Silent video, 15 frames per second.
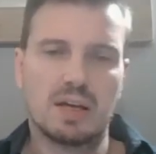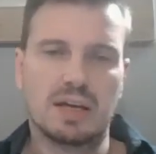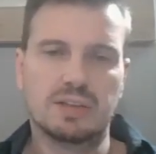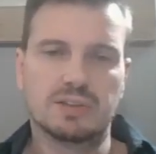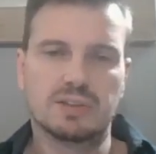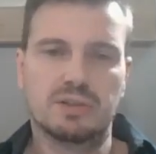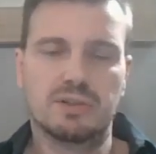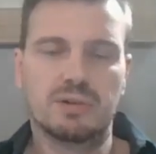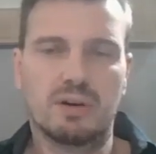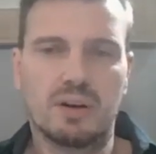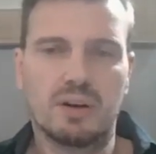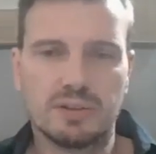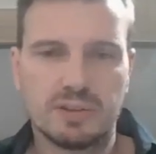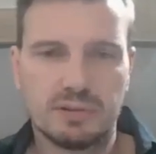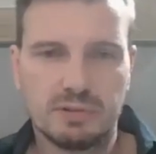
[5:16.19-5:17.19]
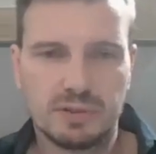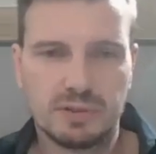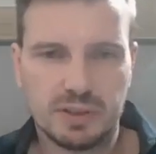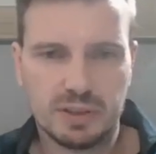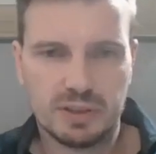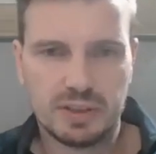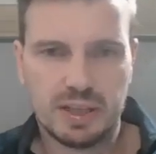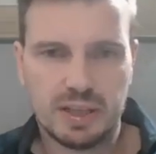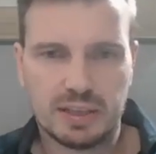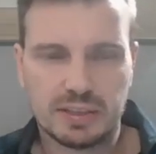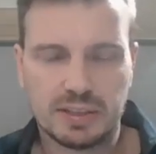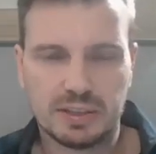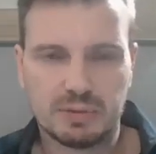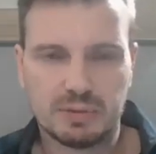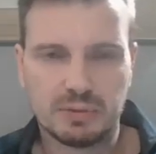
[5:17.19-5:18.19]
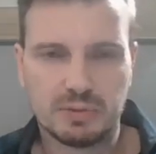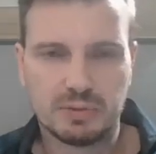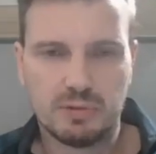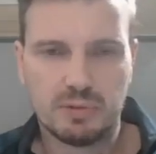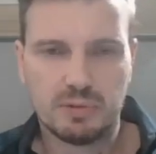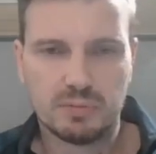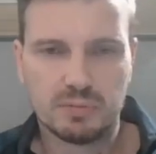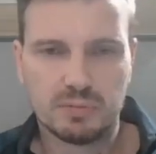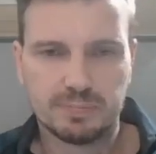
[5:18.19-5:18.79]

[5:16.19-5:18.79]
and so your answer is just x equals 4.